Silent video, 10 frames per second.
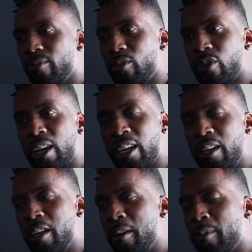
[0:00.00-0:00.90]
try and get
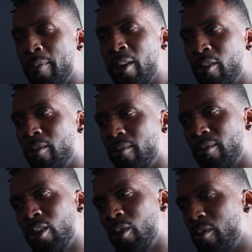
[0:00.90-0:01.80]
a hit up the middle,
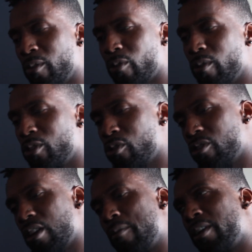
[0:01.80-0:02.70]
you know,
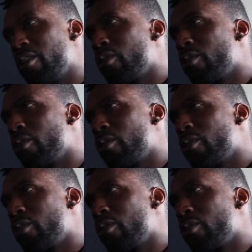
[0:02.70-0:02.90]
shortstop would get